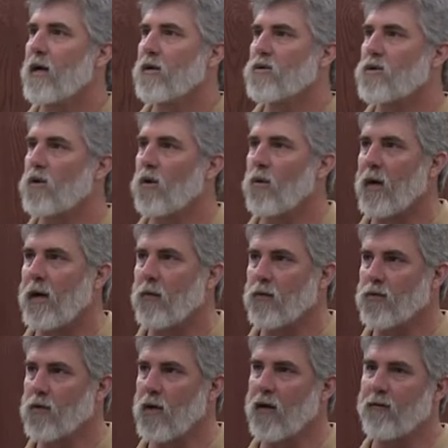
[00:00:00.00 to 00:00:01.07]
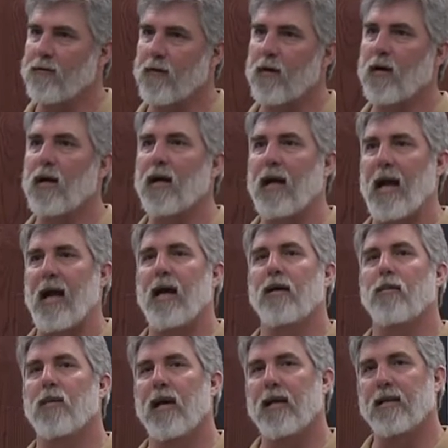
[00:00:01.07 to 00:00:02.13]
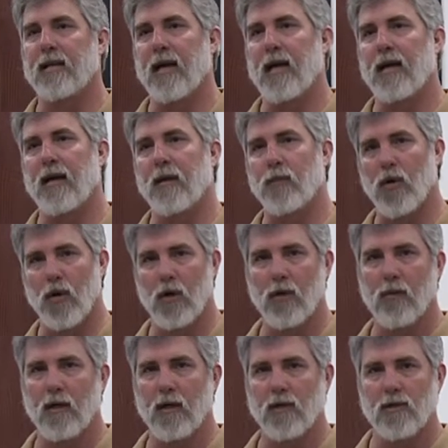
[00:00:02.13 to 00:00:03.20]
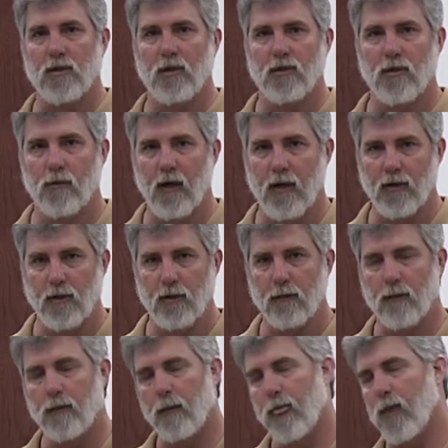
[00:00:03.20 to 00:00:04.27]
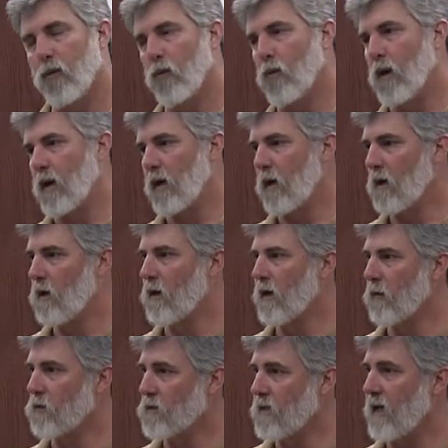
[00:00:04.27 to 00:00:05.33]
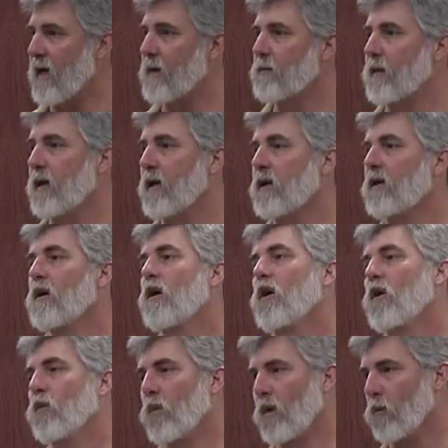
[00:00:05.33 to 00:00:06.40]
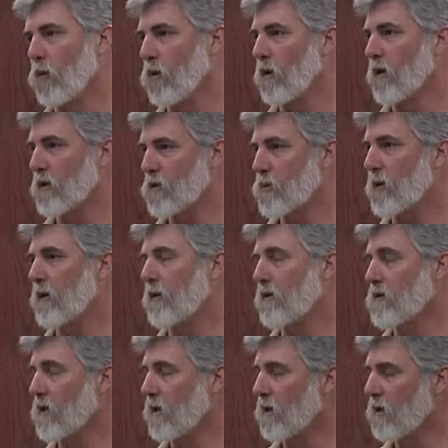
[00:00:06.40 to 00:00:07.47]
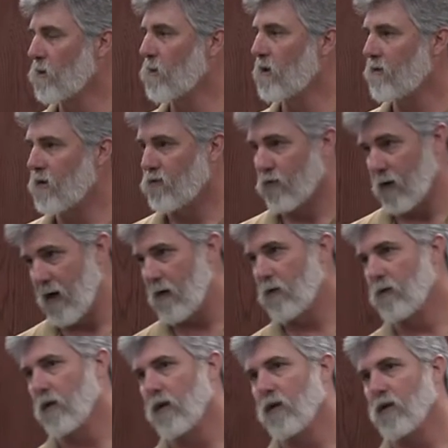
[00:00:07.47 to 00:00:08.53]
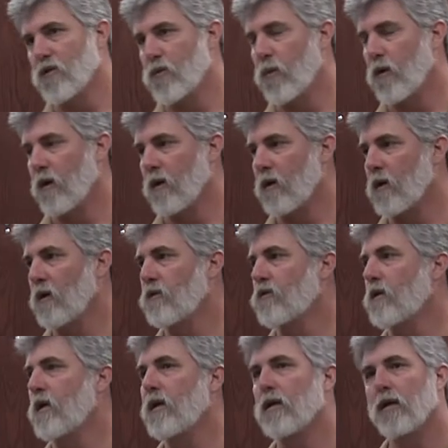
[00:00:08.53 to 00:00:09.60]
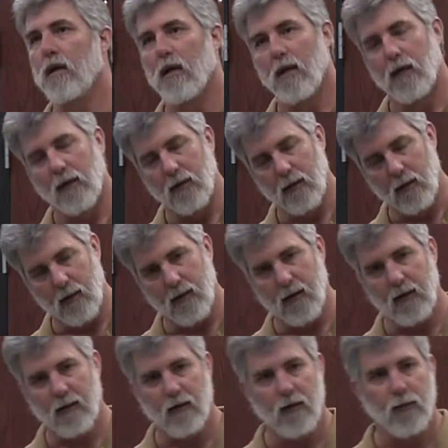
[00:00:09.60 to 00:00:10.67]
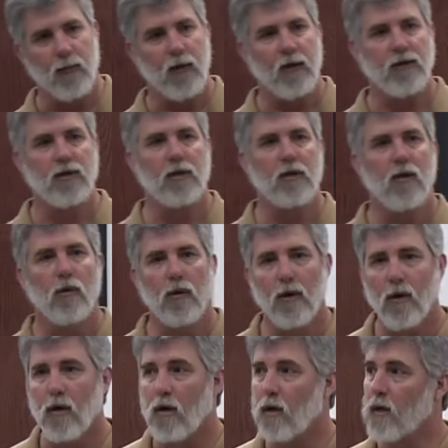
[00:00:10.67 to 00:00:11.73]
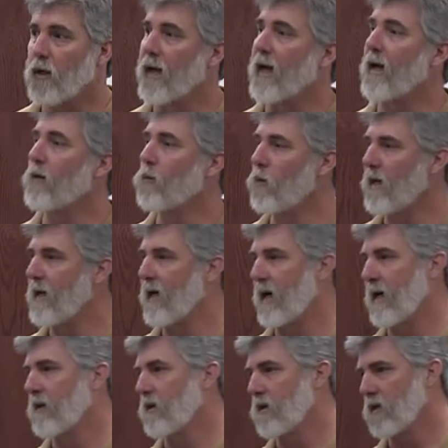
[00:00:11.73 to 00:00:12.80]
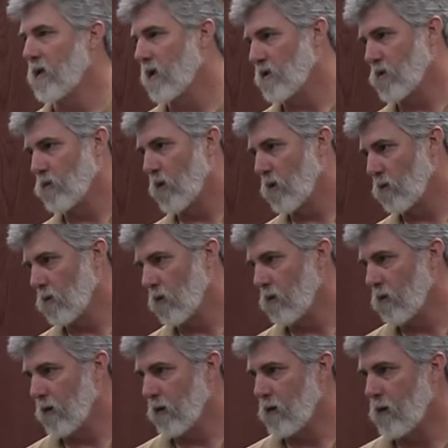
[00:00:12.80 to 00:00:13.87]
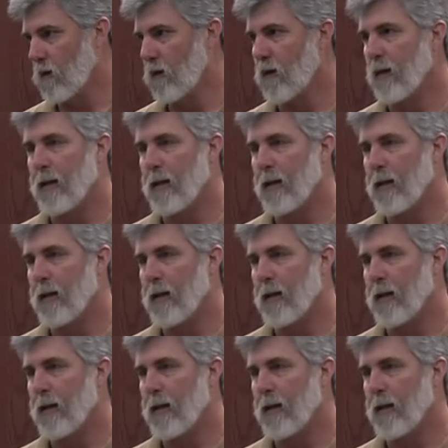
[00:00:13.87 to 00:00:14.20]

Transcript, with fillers: So he was trying to figure out how to make that a permanent situation while all that was happening, we were experiencing a little bit of a drought in this part of the country, a little thing of the Depression going on, and we had the Dust Bowl going on.